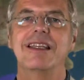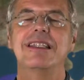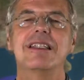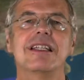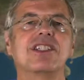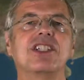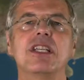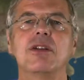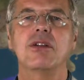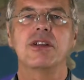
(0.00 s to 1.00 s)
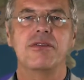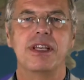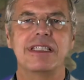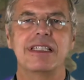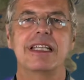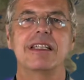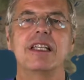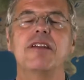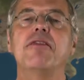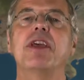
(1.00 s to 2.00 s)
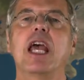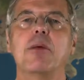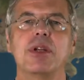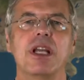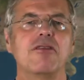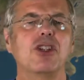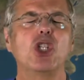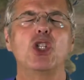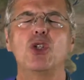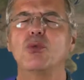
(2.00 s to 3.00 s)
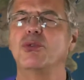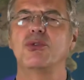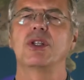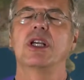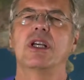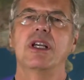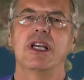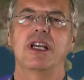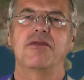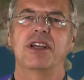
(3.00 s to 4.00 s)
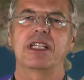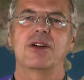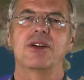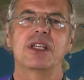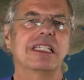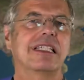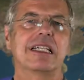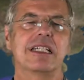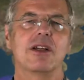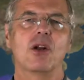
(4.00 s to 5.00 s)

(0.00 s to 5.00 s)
These are singular events that, if they happen, have a huge effect on the entire